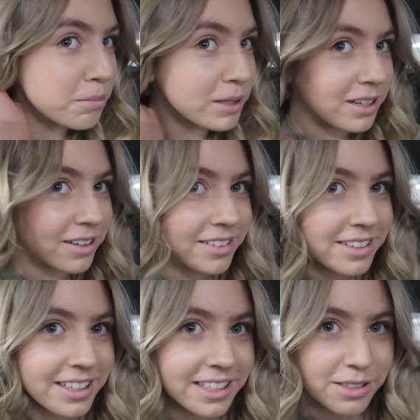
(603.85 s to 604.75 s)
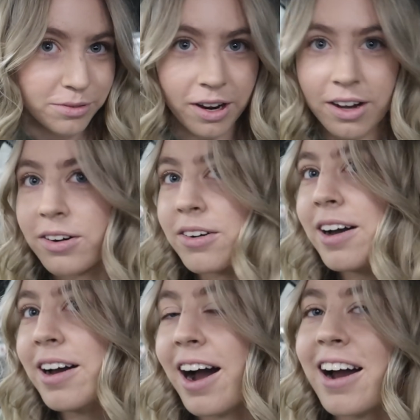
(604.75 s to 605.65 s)
blonder as well.
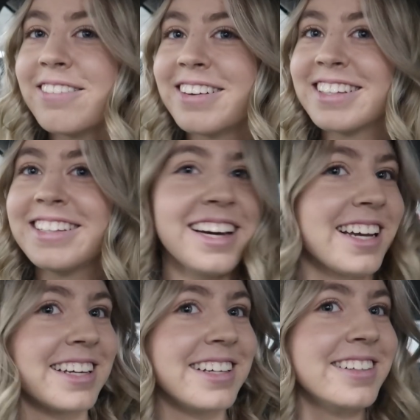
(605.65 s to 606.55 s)
I really like it.